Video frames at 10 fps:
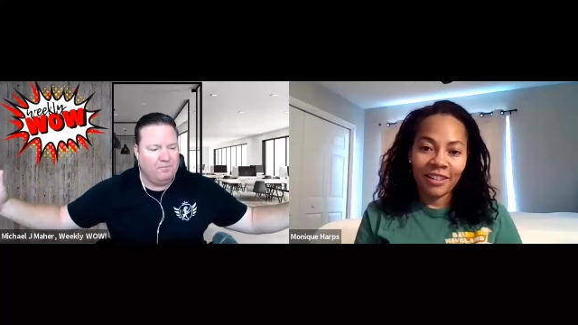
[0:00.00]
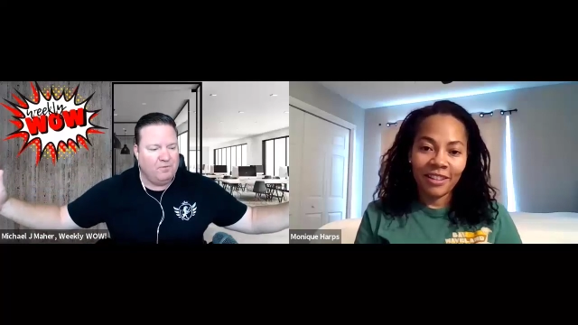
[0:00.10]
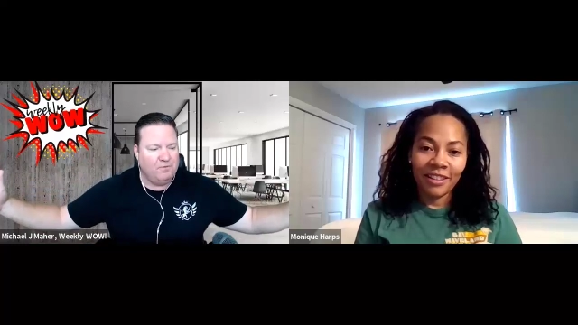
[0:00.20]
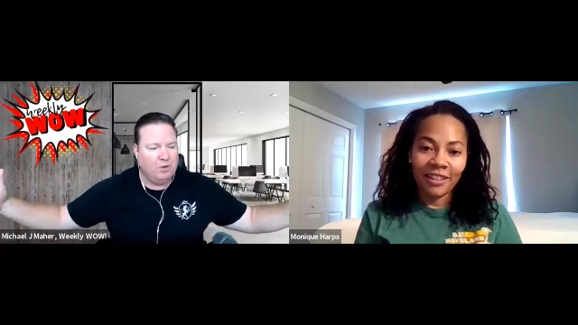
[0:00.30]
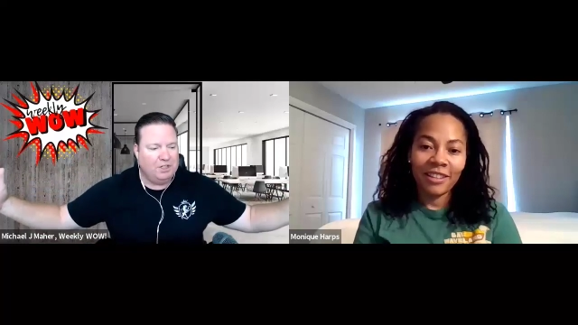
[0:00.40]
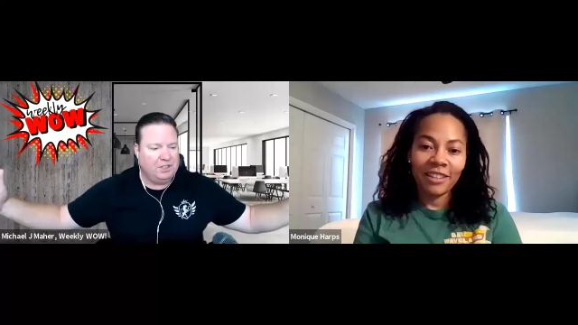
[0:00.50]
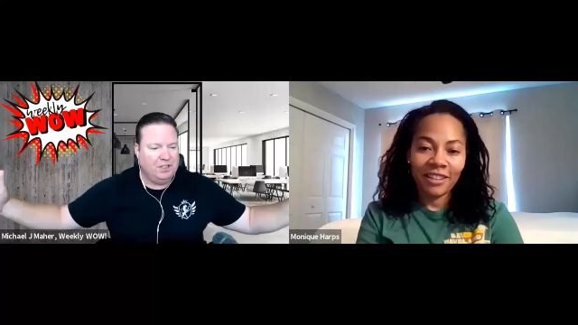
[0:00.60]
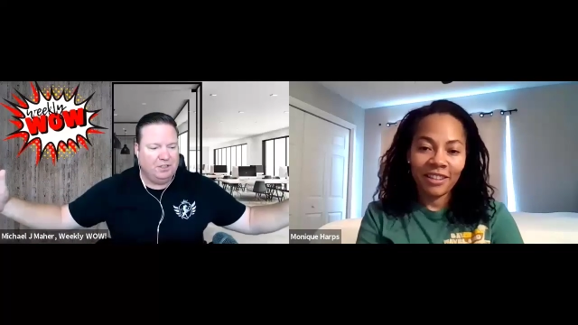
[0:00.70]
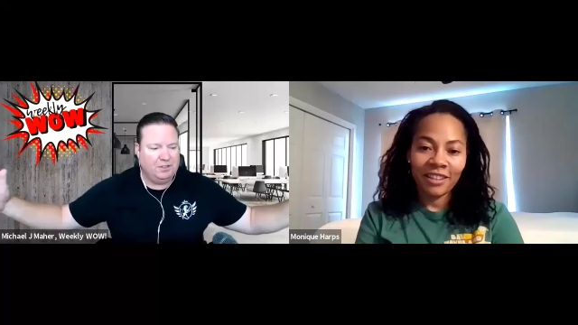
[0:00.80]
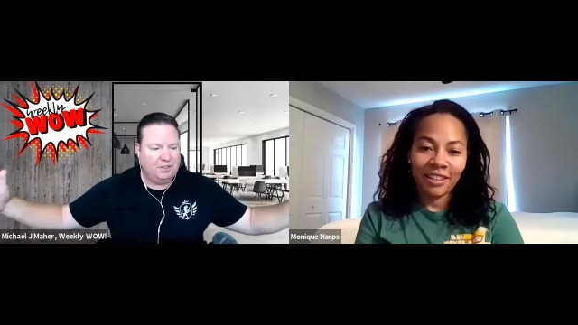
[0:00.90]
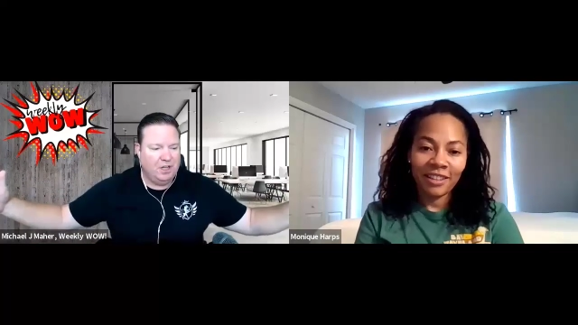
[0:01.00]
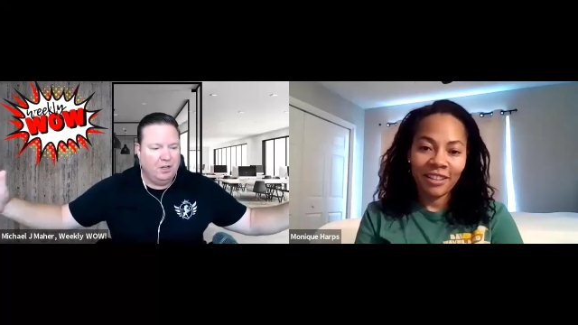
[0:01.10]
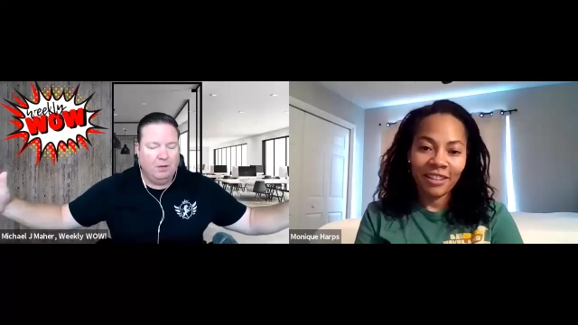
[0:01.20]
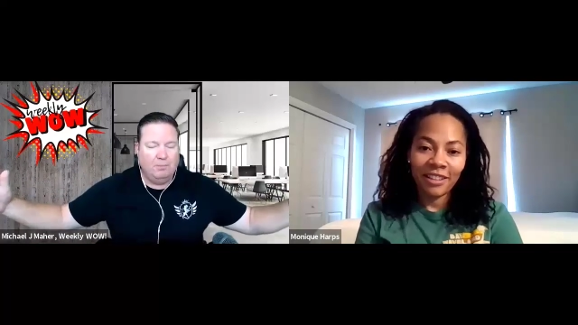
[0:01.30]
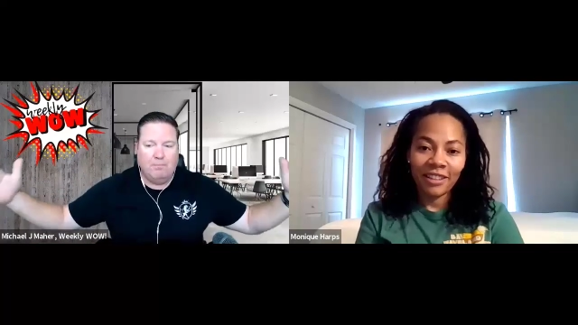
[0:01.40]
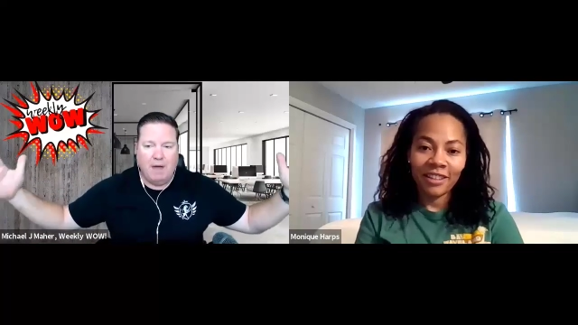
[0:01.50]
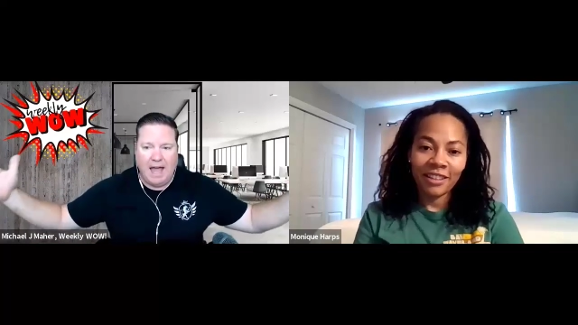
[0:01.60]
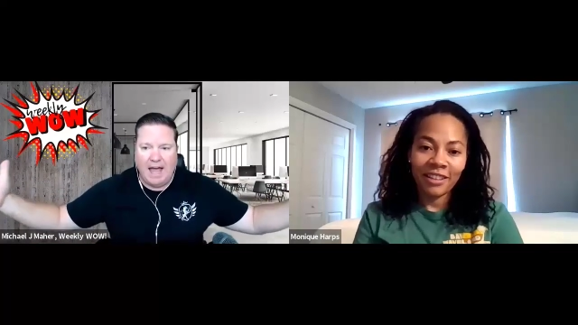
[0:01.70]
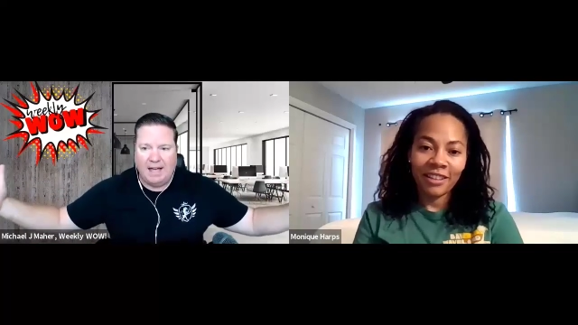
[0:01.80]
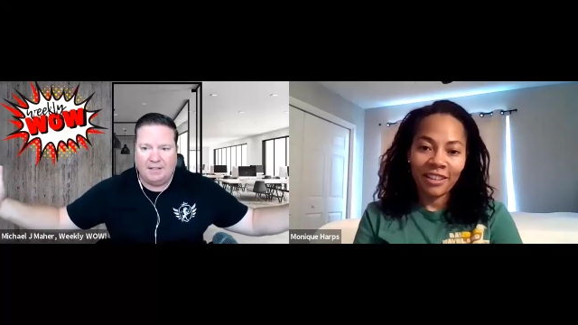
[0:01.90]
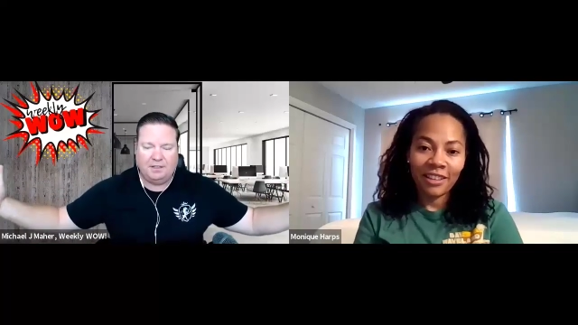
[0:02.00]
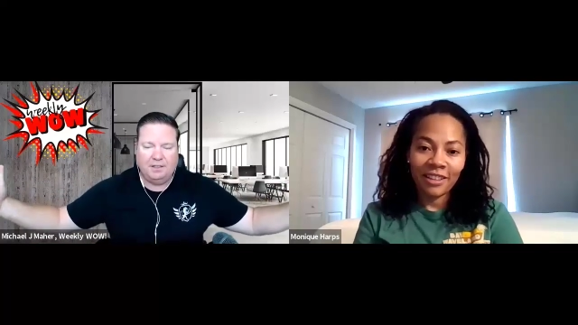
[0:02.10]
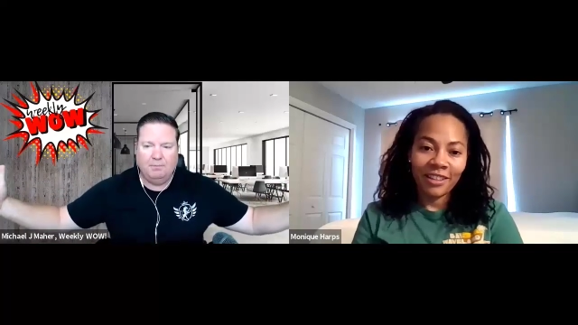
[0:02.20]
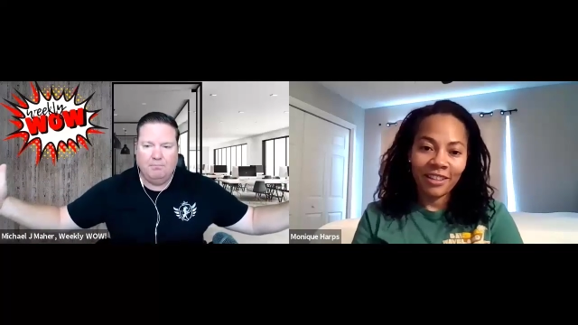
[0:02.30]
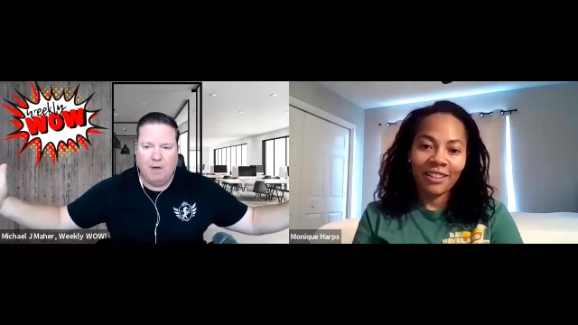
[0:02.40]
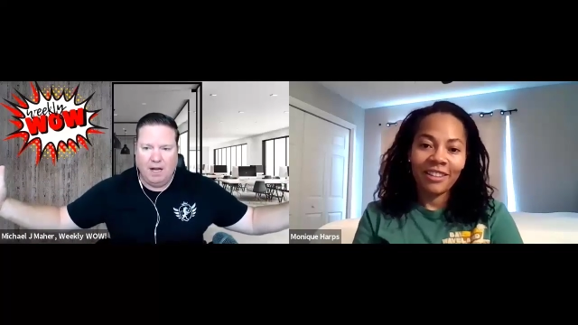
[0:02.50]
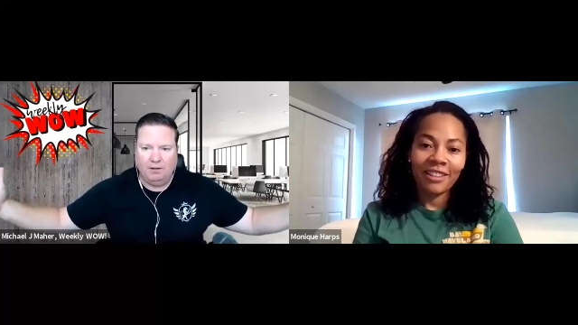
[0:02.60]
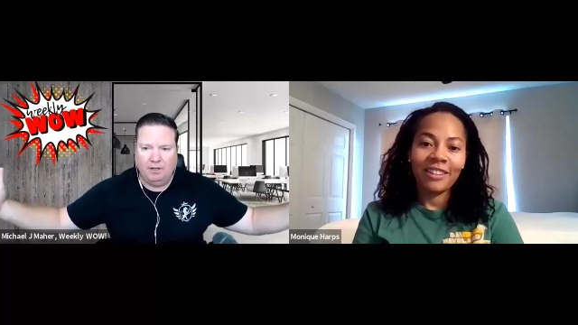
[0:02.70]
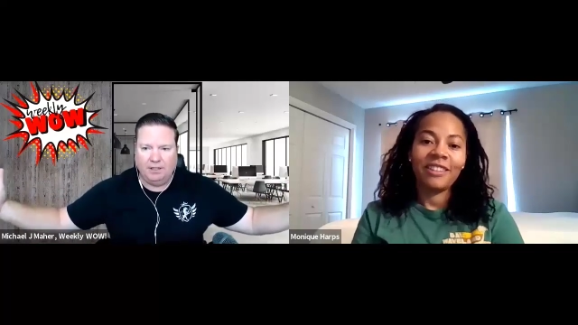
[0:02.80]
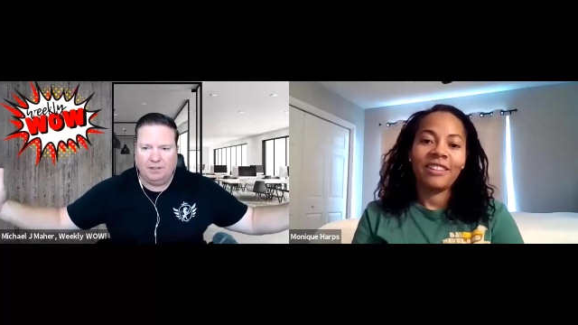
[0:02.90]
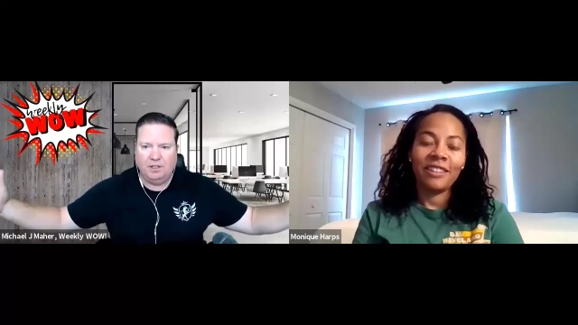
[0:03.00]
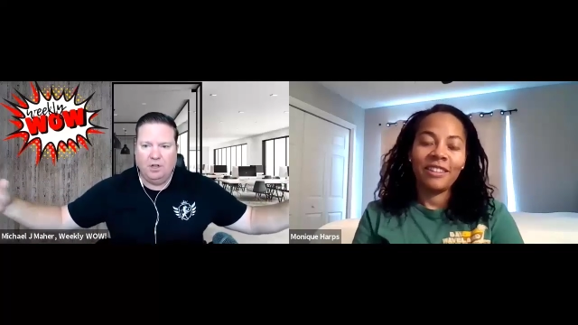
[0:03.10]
Speaker 1: which is mass mailings